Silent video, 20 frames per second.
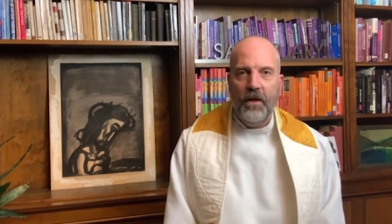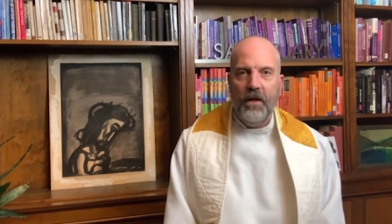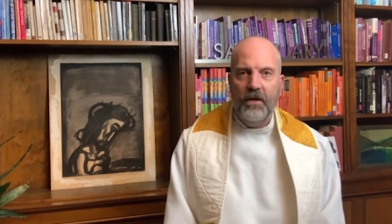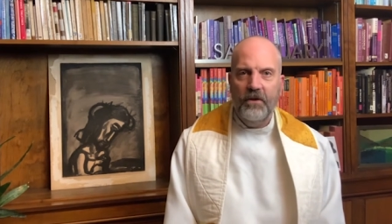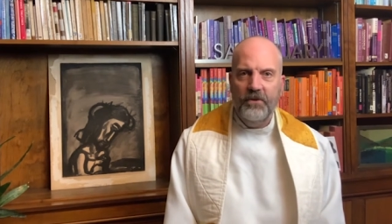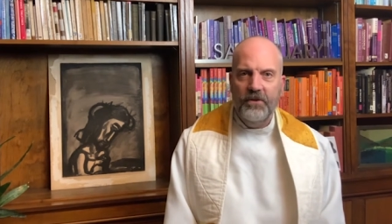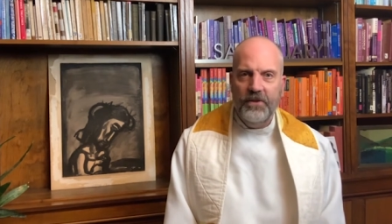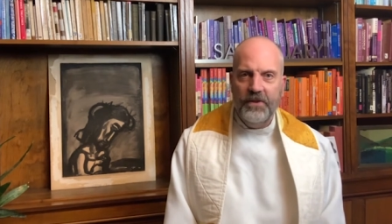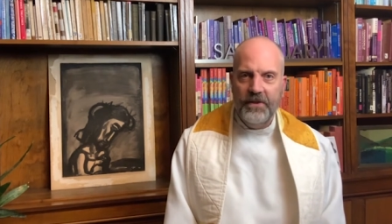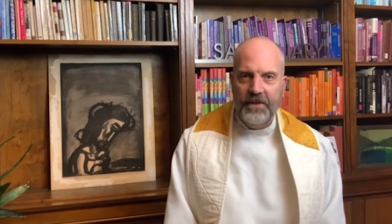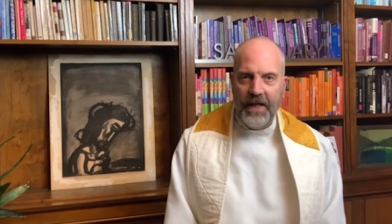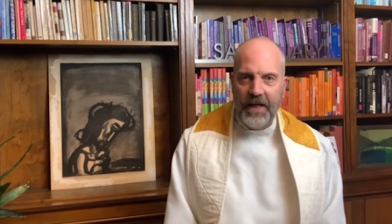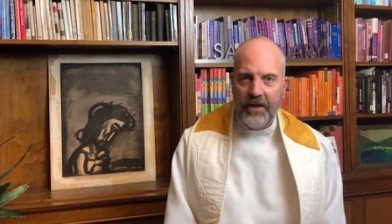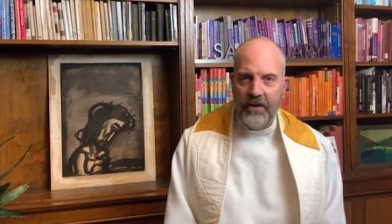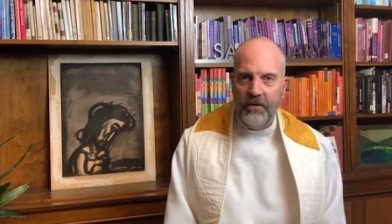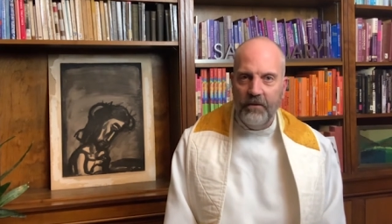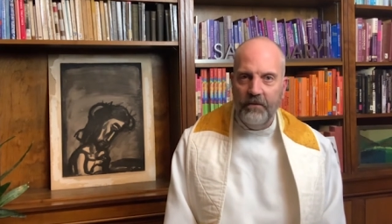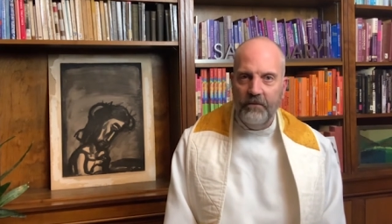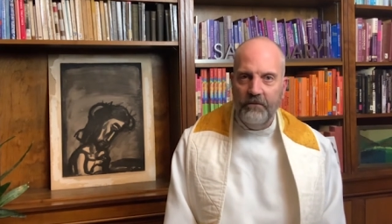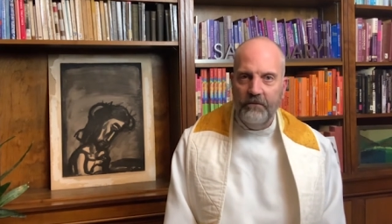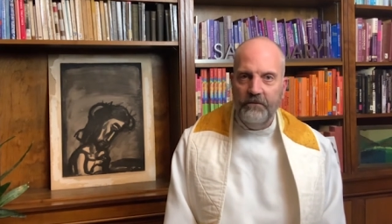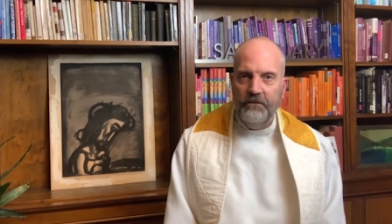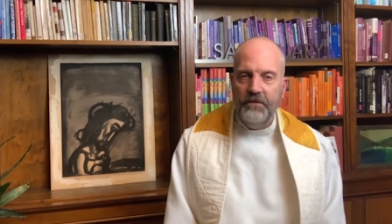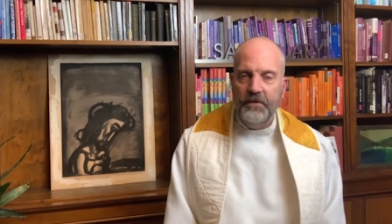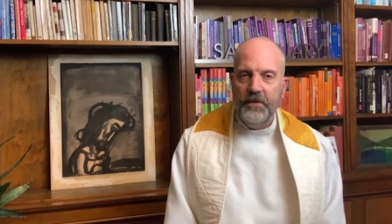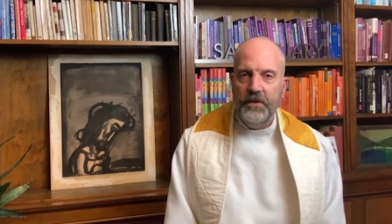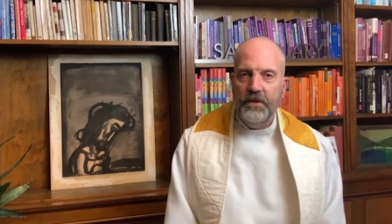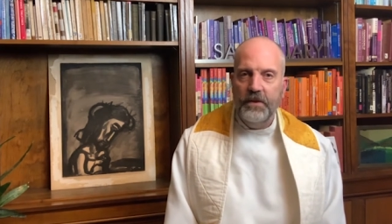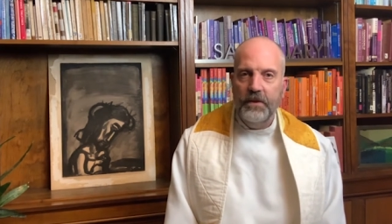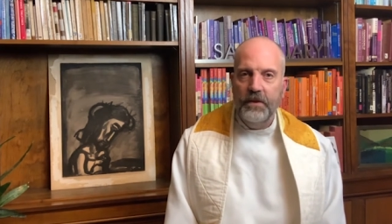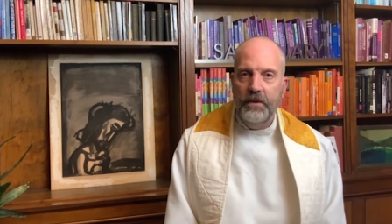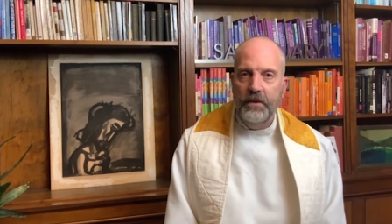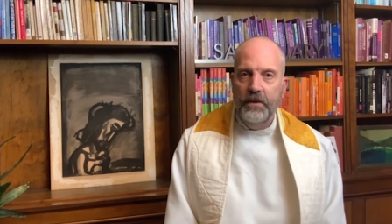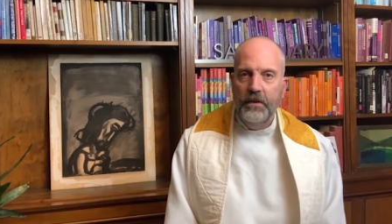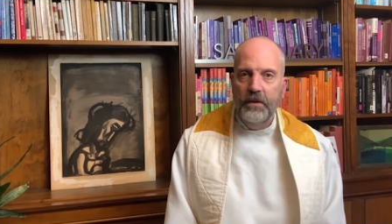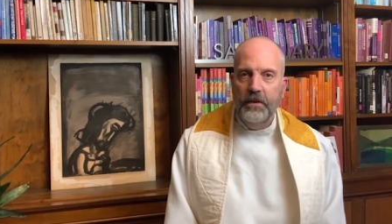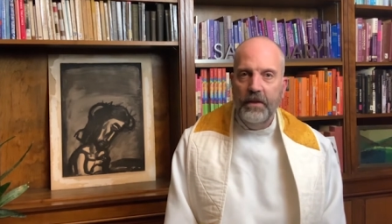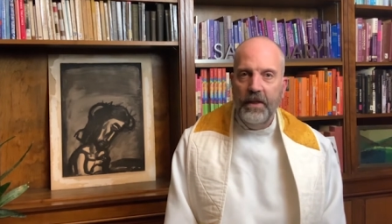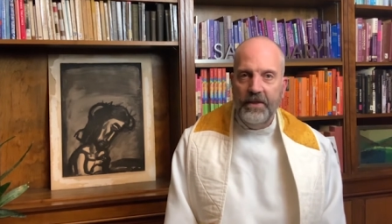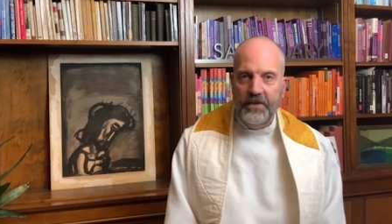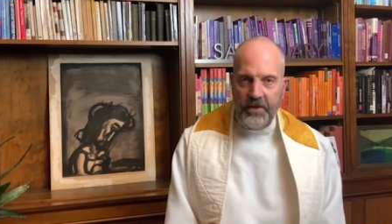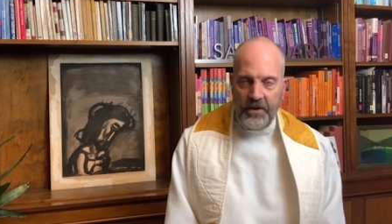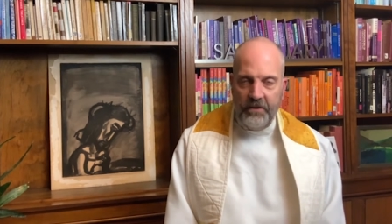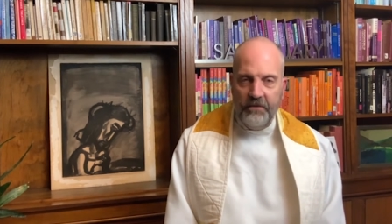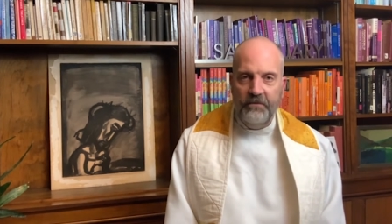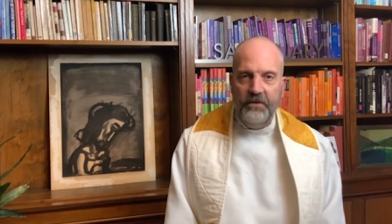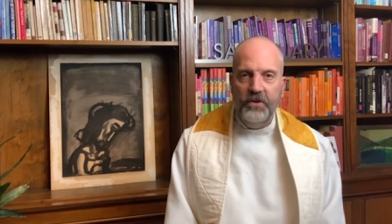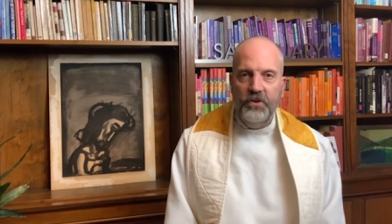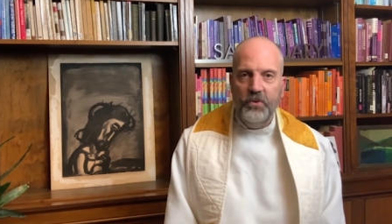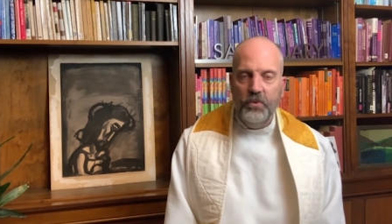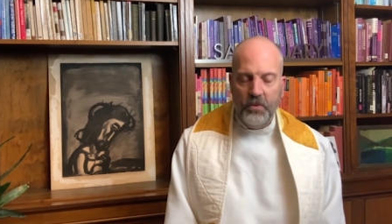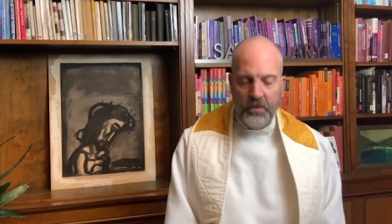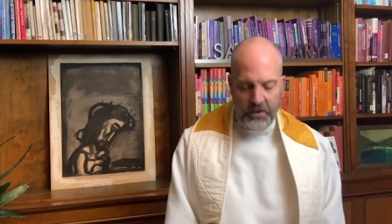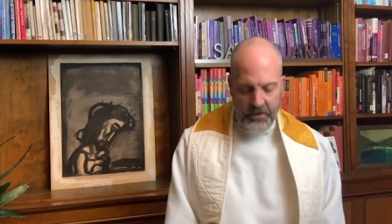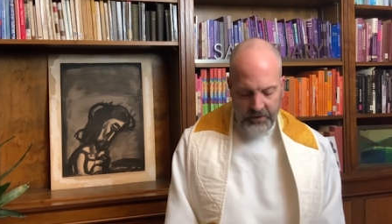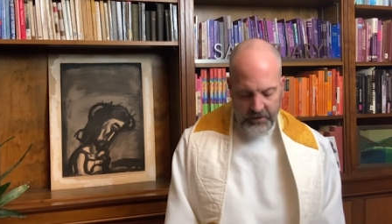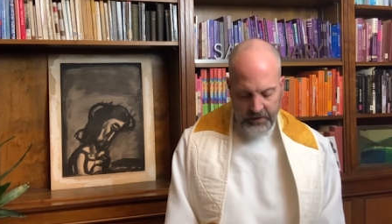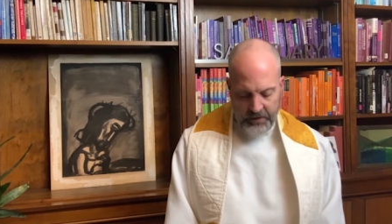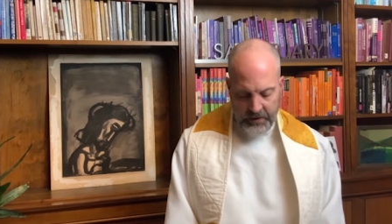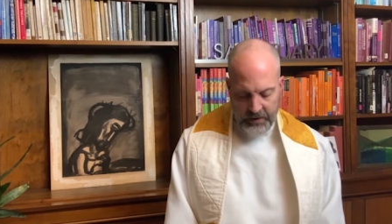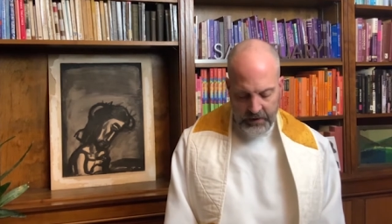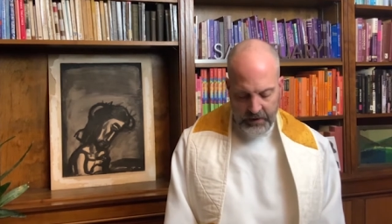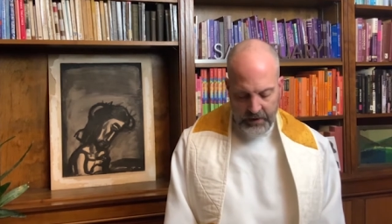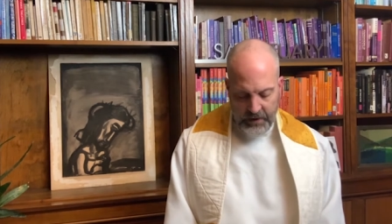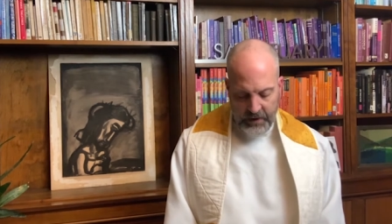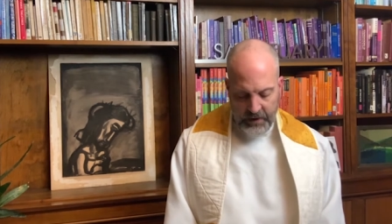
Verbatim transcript: ourselves as individuals.